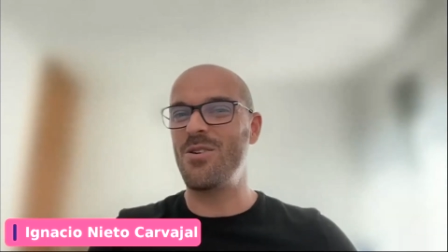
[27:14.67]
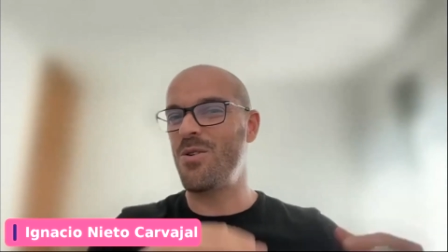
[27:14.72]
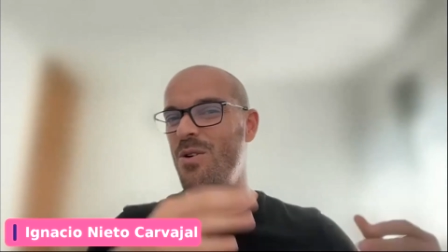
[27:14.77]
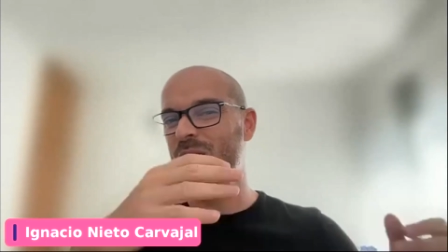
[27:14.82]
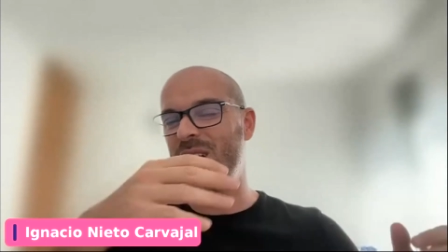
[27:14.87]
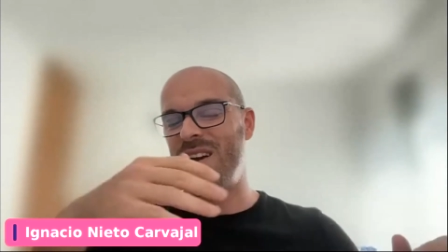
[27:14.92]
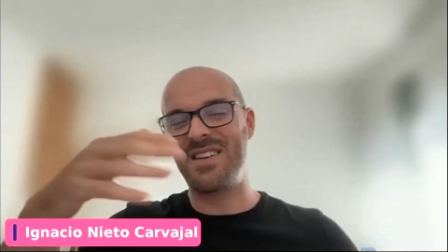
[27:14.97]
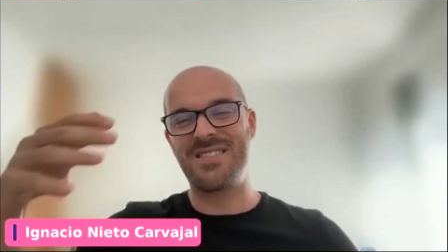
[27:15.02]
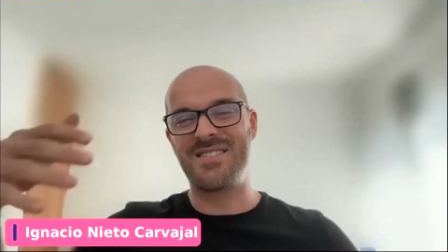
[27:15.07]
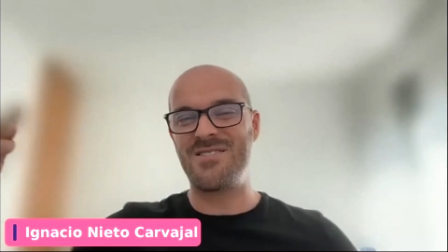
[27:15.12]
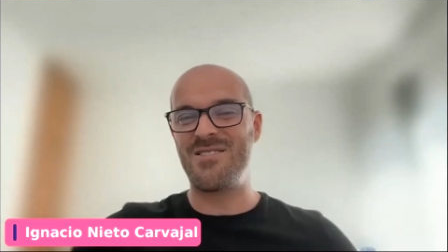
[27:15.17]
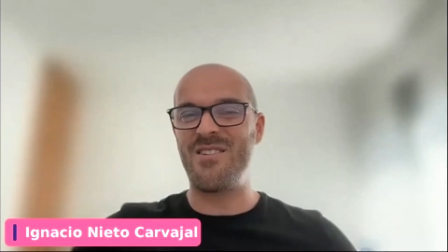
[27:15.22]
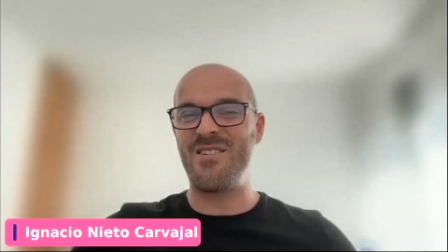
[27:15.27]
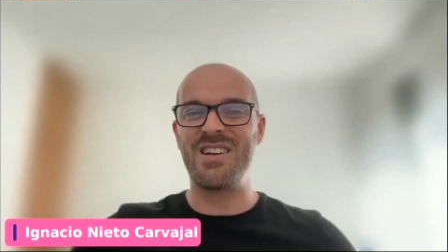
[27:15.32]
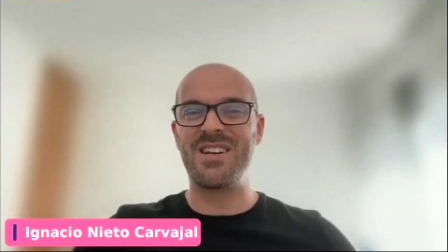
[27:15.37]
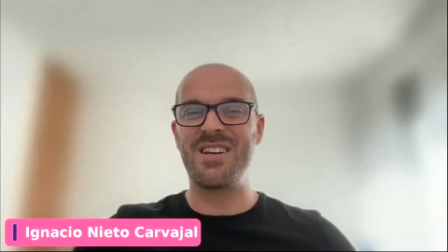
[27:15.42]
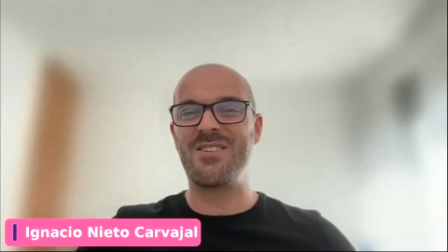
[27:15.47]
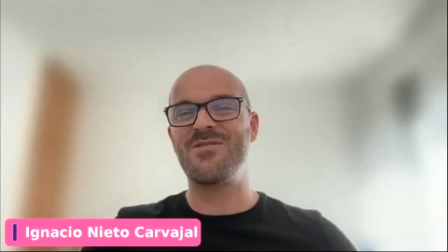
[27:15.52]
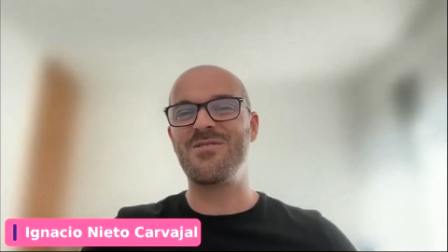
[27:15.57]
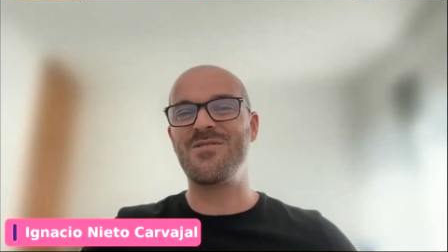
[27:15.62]
I'm
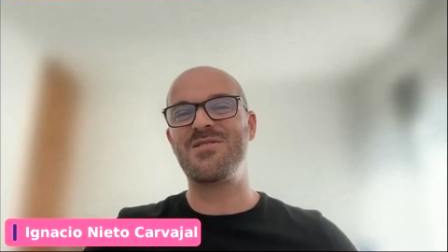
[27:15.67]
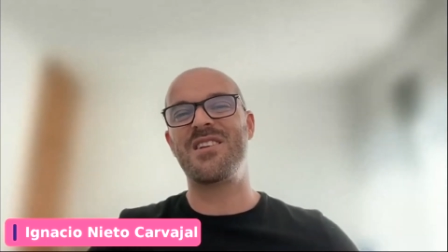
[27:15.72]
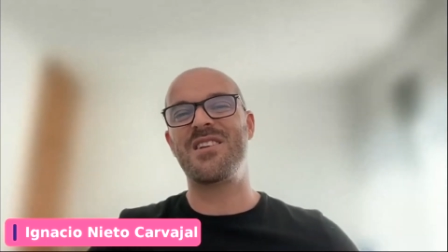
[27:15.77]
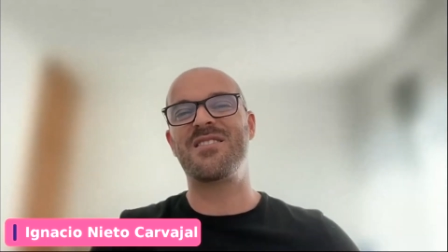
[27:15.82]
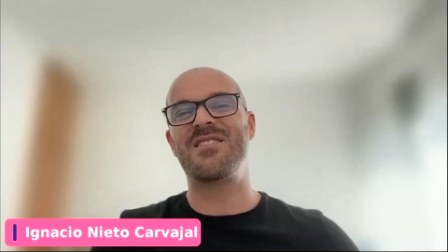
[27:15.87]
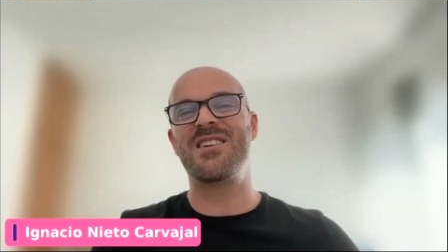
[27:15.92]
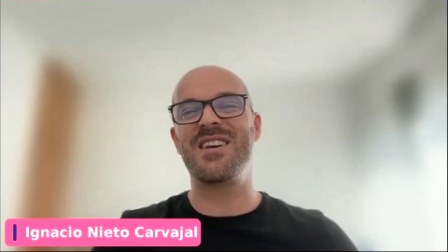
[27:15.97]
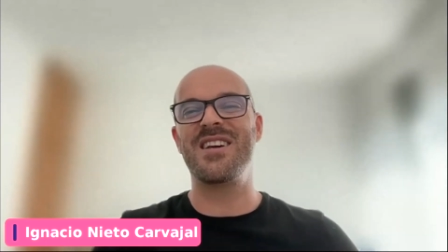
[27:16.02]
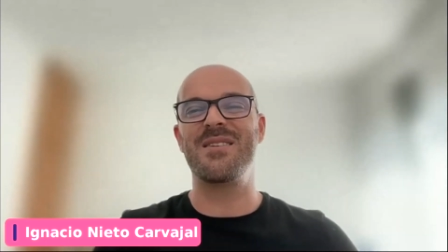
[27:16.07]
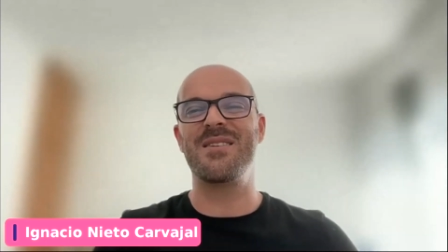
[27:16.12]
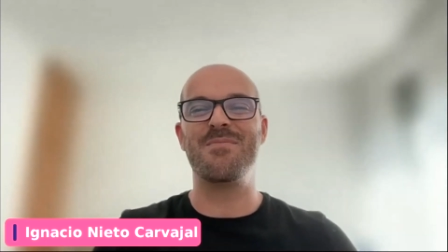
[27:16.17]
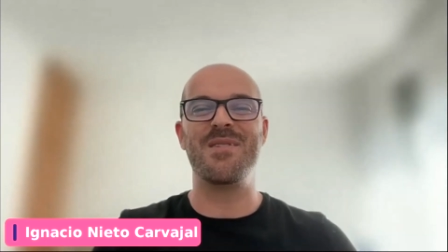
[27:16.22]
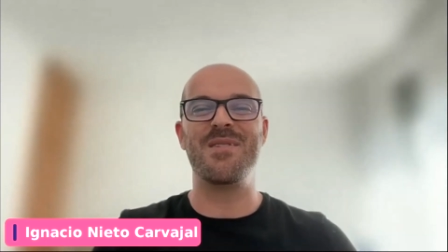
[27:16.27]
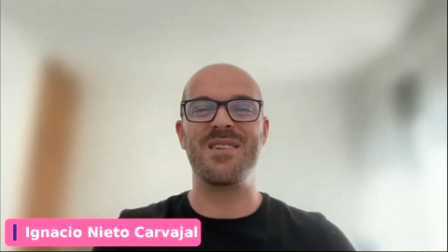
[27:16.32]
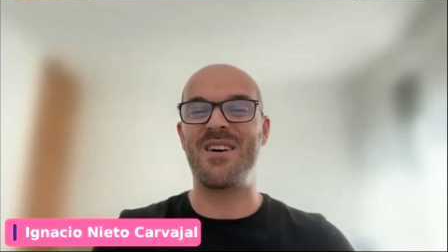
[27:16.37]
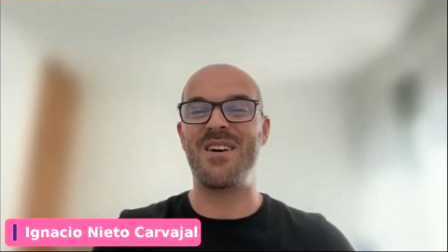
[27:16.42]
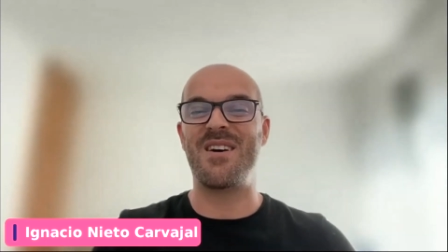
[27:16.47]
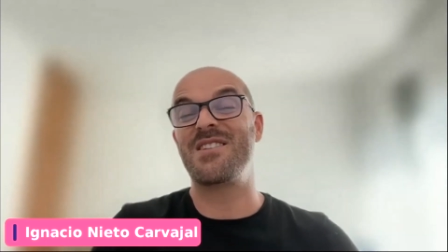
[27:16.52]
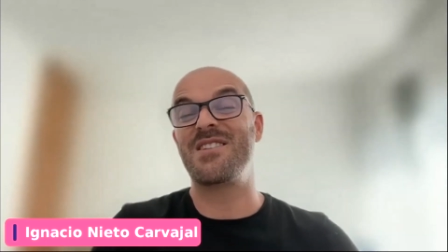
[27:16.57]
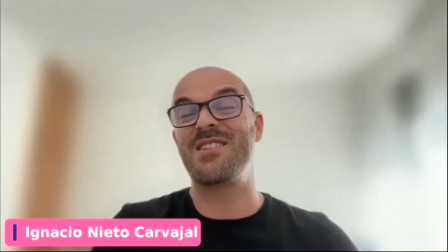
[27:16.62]
traveling constantly in
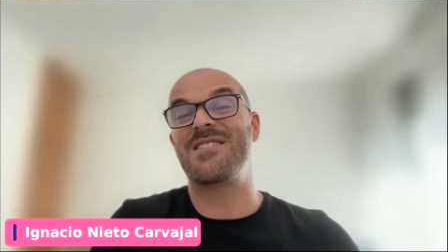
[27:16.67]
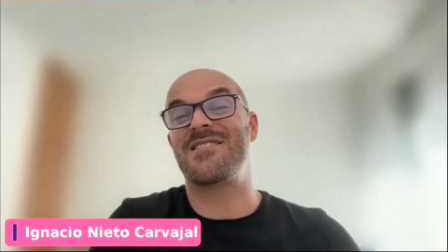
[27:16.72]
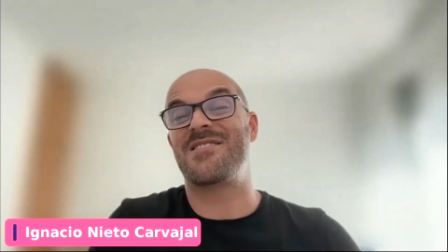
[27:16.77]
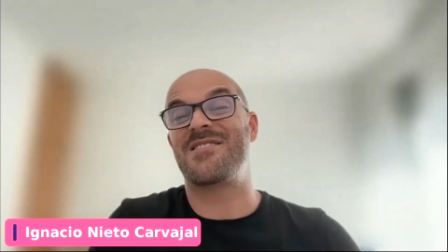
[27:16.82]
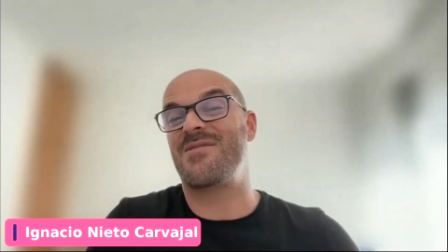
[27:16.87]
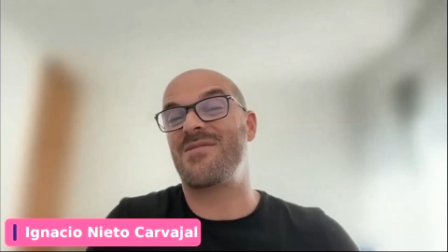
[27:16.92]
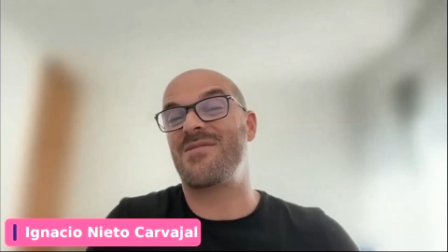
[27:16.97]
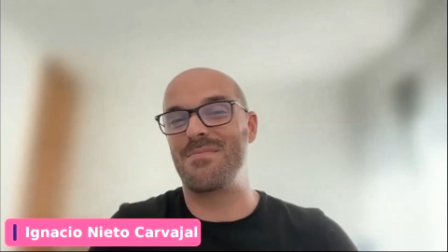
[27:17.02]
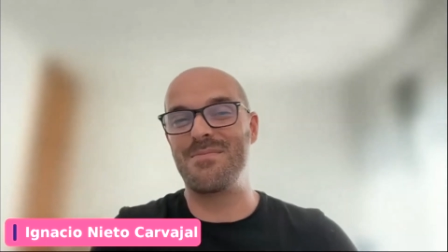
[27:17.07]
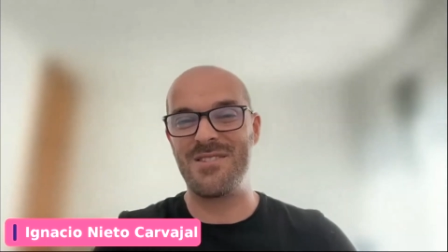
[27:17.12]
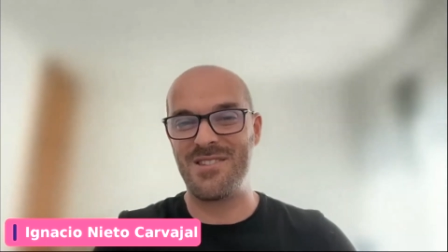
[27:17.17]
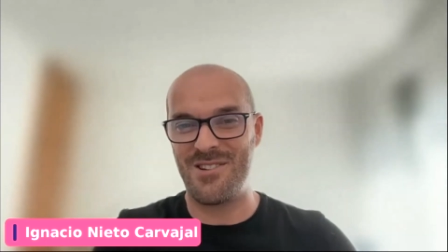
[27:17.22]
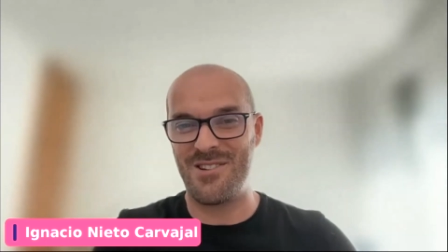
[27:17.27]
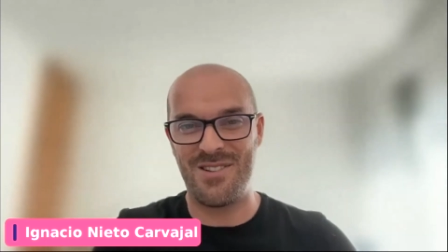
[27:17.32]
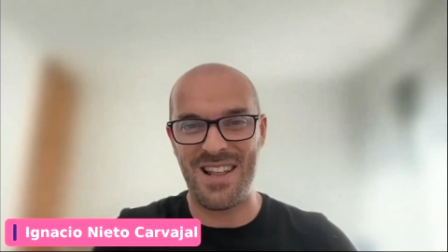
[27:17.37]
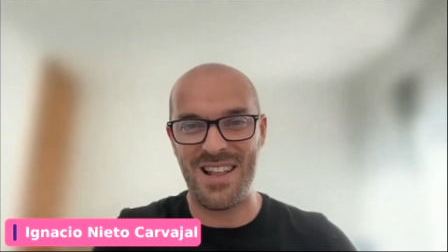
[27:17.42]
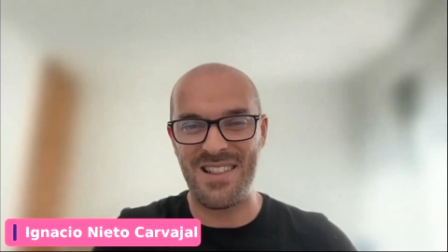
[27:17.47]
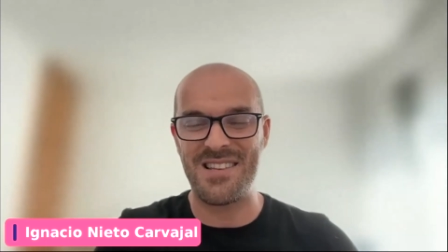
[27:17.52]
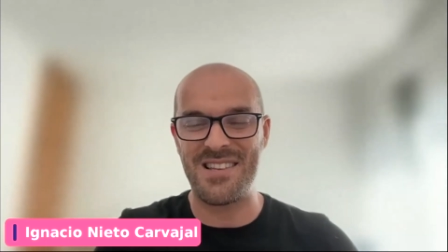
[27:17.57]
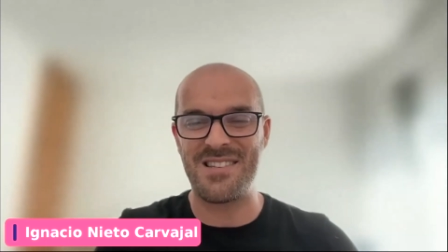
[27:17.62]
a business trip. So
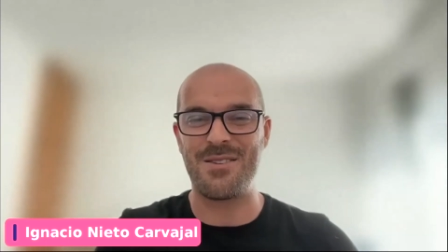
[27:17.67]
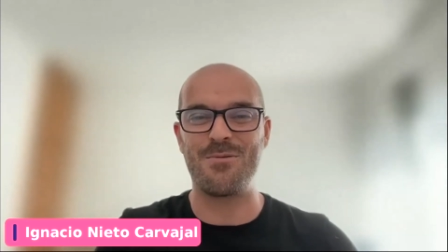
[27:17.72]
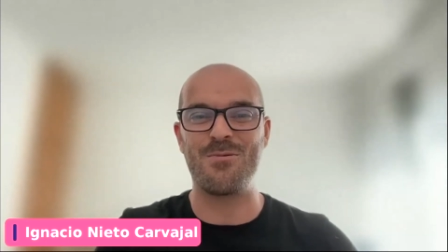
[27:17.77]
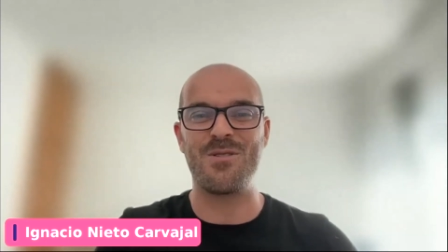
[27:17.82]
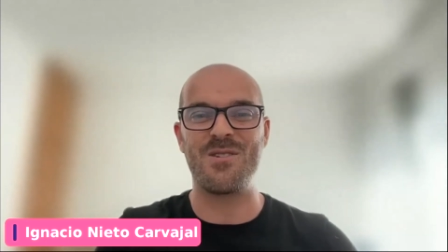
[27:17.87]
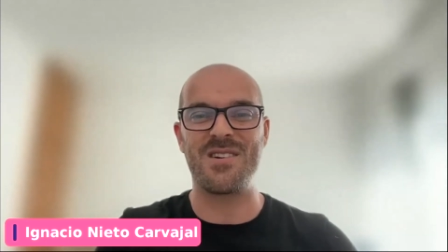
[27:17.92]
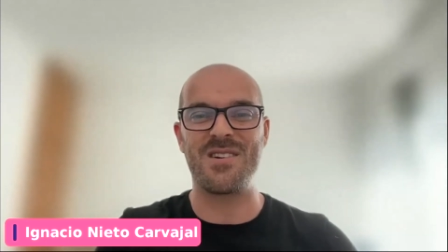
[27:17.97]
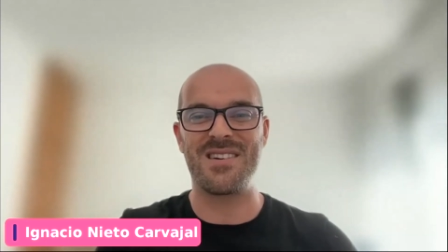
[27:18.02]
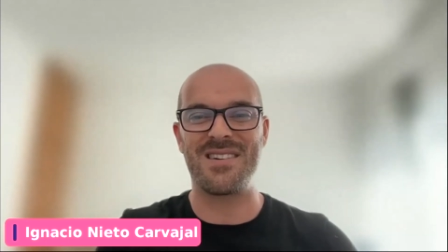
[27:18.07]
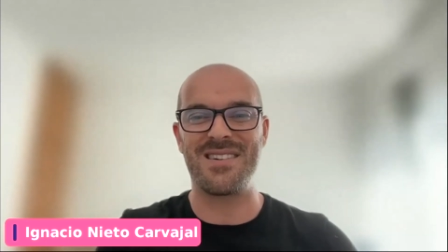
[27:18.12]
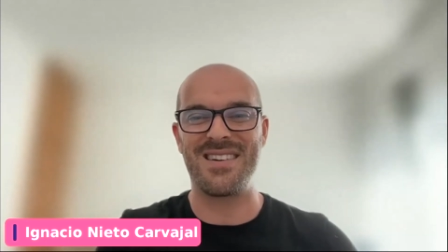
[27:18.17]
that doesn't work.